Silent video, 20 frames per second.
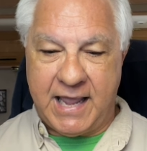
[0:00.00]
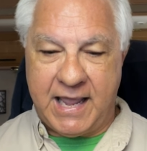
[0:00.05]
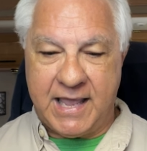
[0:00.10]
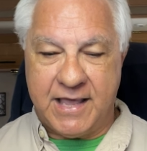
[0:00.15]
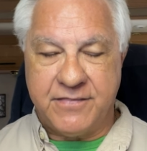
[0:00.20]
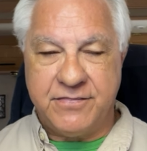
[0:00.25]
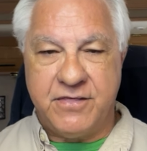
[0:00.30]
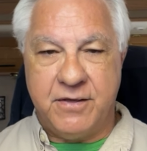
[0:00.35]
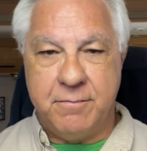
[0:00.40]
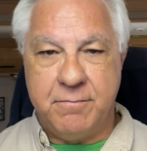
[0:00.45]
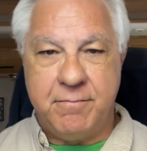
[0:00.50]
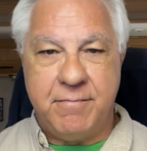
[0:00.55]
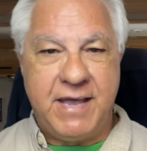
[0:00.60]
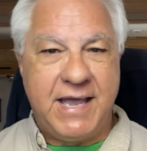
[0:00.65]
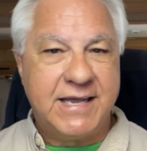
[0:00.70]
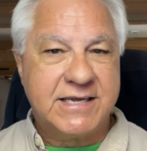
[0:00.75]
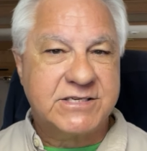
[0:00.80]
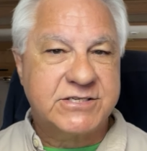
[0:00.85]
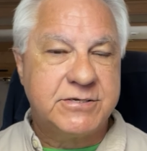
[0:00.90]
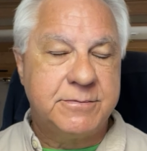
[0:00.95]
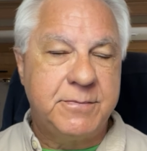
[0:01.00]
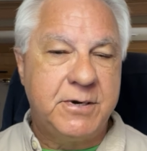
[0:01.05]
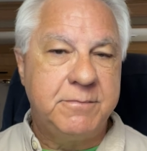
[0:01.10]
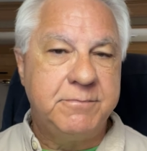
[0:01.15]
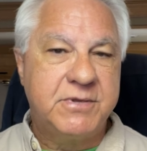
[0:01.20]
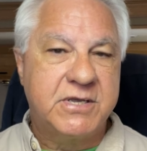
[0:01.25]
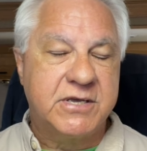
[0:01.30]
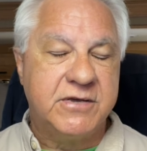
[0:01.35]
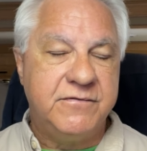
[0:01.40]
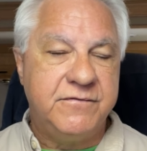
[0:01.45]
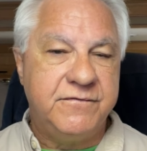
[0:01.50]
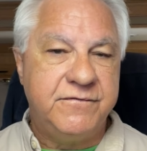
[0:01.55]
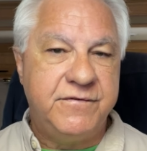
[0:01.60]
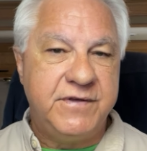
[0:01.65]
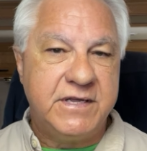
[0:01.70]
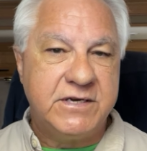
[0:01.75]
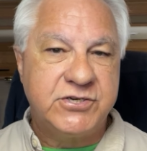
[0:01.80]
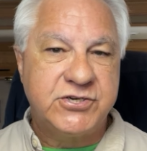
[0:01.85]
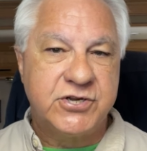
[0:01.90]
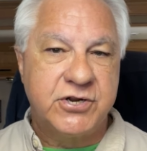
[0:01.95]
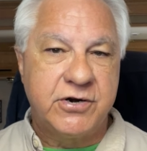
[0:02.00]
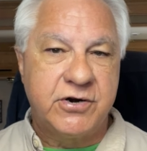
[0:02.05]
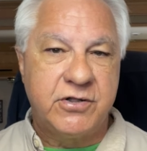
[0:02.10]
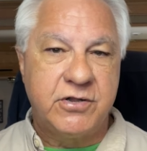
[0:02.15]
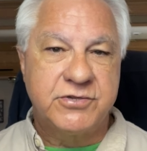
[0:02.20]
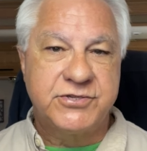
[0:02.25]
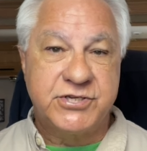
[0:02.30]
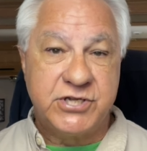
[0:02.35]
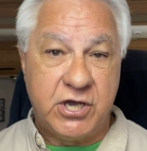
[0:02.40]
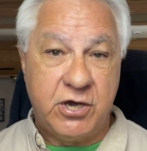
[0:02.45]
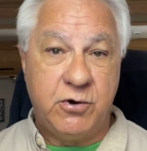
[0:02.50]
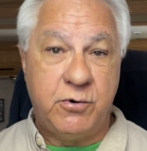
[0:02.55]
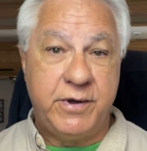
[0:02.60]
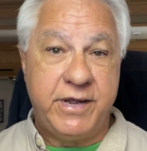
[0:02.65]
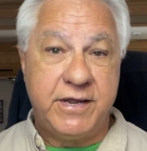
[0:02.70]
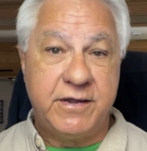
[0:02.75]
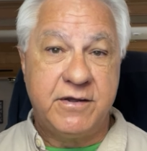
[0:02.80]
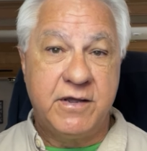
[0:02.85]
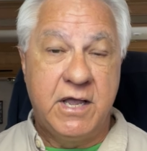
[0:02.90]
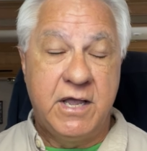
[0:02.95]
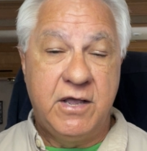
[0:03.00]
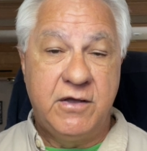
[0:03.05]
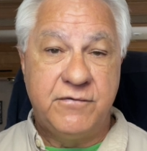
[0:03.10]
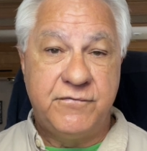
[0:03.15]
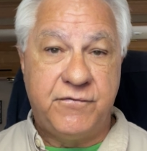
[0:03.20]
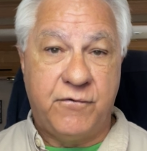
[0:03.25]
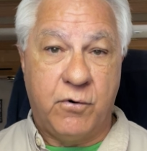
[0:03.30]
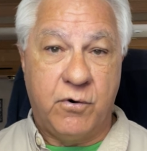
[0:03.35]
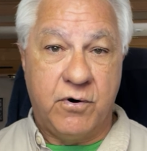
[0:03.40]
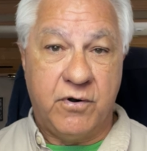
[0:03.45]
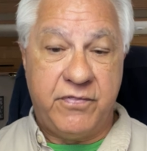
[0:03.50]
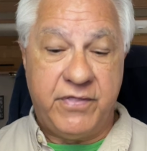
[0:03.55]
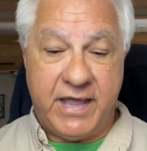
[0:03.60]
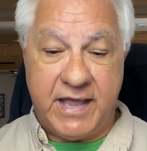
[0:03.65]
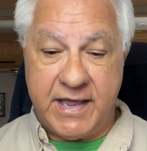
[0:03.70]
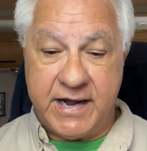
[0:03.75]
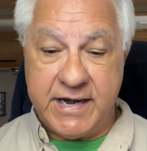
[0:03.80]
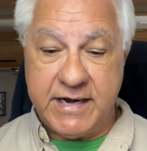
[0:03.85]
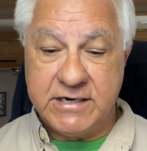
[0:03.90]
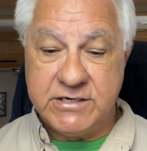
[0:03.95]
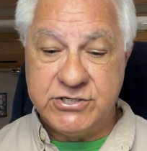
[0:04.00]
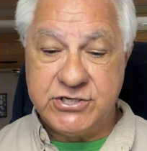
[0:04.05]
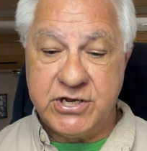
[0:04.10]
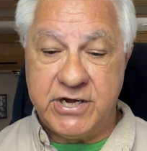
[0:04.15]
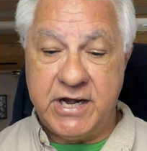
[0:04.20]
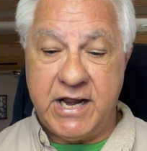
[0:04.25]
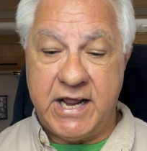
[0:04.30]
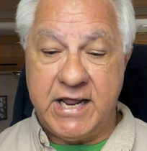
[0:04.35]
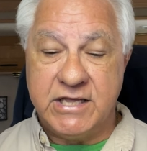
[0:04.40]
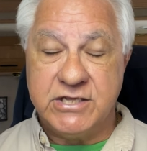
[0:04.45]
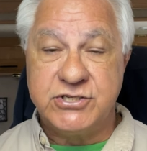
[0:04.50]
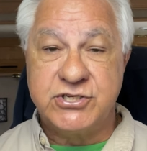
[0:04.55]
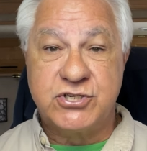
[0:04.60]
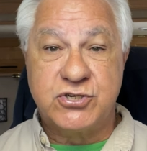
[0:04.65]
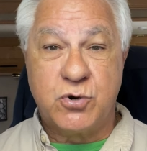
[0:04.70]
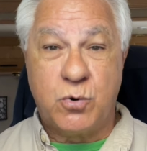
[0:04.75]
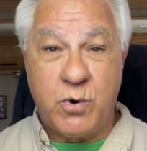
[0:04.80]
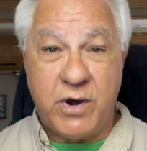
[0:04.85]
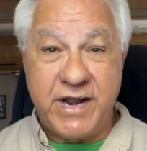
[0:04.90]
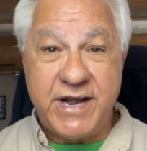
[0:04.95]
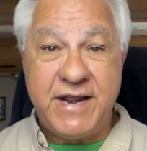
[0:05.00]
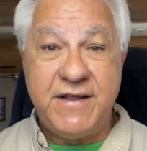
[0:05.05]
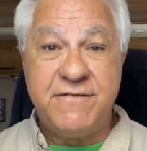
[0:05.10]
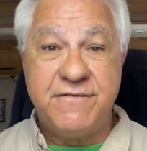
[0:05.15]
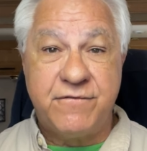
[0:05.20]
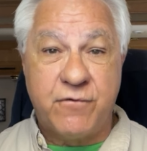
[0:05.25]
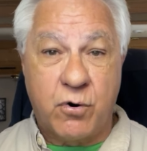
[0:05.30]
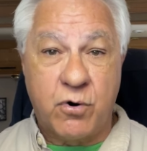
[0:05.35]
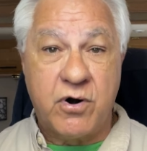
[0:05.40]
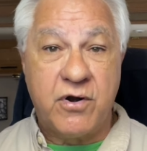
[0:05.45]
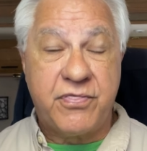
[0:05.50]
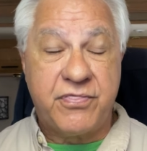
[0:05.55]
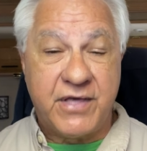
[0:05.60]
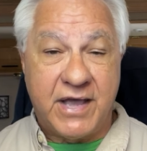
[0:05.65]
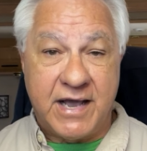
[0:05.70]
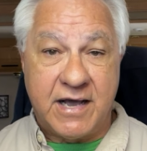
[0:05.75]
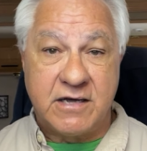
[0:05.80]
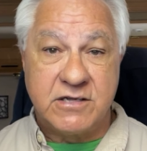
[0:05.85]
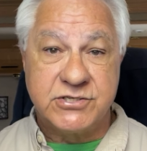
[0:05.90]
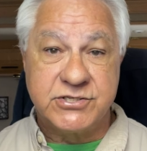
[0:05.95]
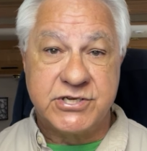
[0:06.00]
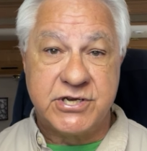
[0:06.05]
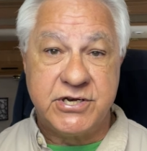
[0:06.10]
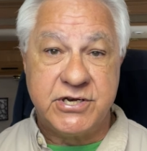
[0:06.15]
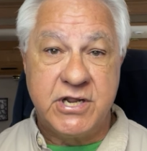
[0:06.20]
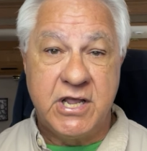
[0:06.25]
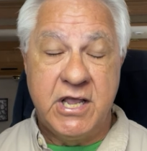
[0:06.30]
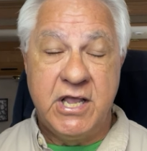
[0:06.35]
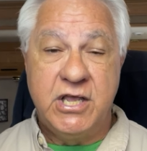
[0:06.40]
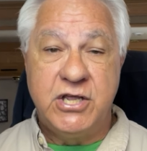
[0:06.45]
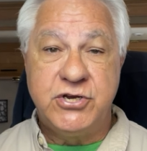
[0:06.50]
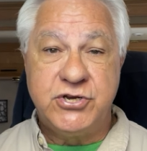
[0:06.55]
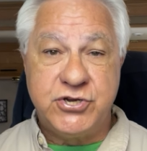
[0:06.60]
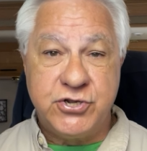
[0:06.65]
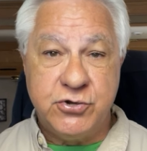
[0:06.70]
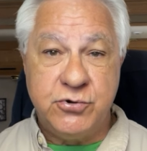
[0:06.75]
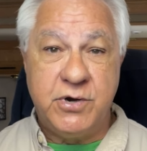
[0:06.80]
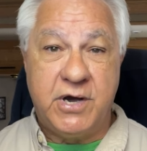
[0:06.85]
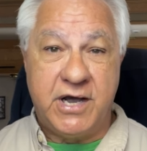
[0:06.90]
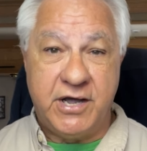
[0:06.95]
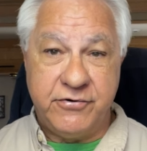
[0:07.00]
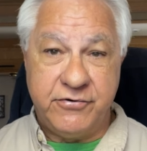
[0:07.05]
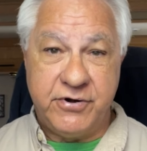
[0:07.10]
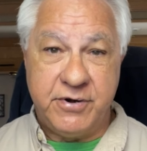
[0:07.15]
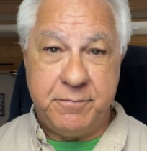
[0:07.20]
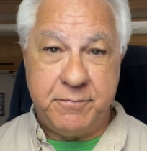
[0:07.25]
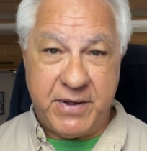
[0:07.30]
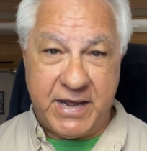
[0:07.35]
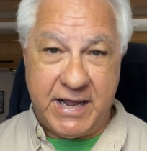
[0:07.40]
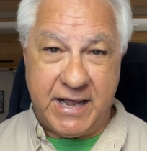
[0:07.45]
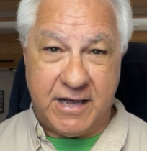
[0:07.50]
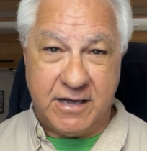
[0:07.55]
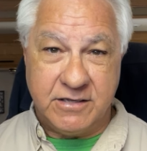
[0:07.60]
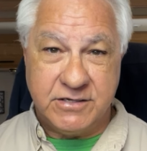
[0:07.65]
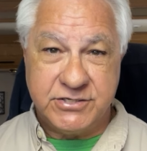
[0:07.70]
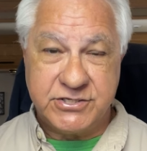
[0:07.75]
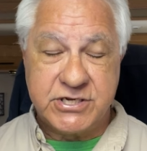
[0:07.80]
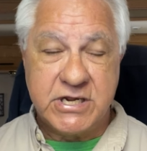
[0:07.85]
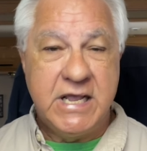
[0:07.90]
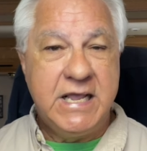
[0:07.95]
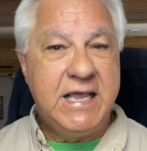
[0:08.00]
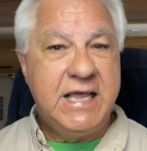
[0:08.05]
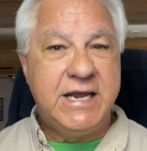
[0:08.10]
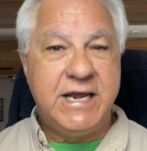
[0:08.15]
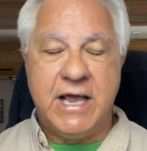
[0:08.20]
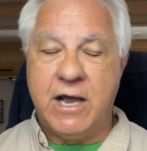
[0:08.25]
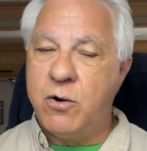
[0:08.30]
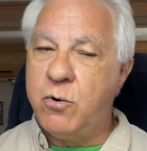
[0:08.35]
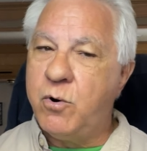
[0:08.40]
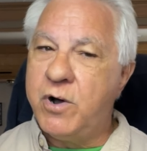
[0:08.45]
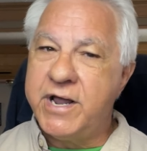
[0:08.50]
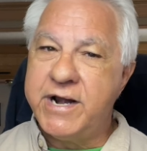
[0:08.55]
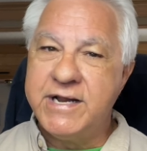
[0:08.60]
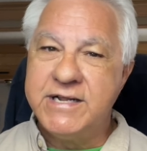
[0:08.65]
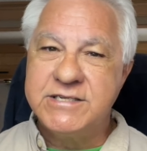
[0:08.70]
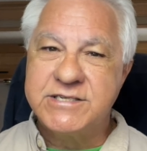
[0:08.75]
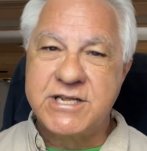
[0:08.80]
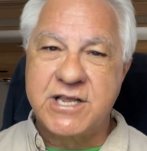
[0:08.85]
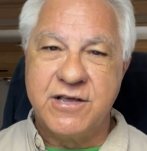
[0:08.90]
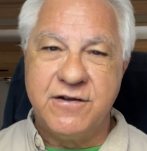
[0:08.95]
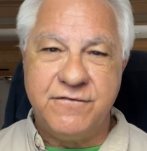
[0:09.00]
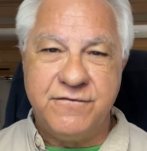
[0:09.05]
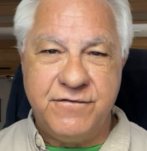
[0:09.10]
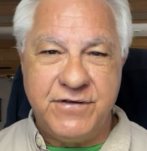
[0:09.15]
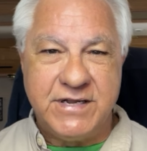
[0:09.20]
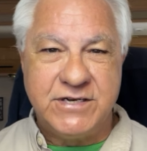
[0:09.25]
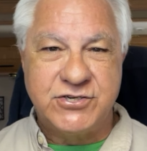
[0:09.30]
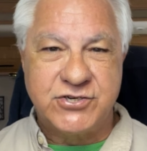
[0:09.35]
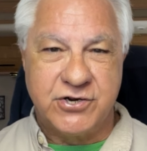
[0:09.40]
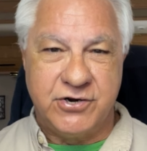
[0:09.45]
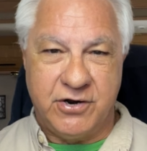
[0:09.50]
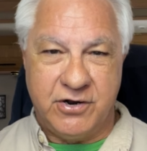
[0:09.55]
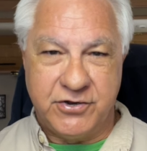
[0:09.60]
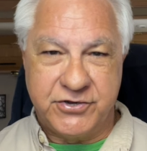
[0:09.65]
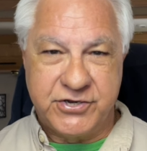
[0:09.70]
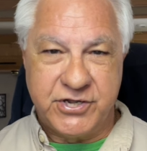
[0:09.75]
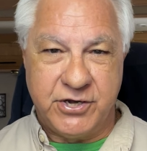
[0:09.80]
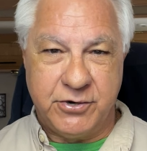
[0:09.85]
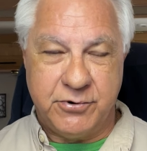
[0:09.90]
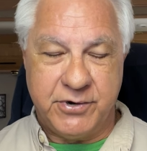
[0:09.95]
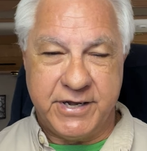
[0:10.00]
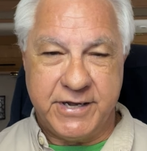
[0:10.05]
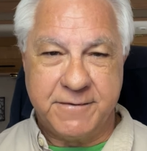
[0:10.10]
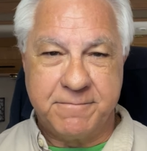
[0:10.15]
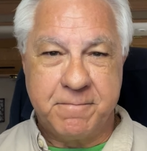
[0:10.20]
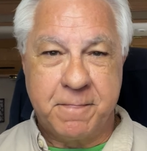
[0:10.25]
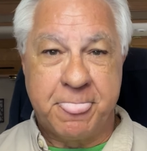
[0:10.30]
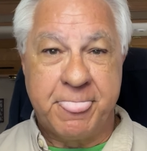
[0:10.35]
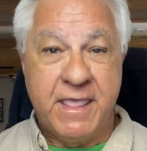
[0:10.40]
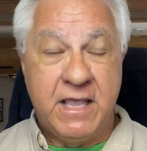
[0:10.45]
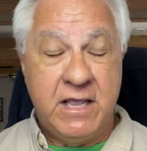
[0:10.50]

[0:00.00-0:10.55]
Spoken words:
And the maximum conventional towing for that engine is 24,200 pounds. Now, what is conventional towing?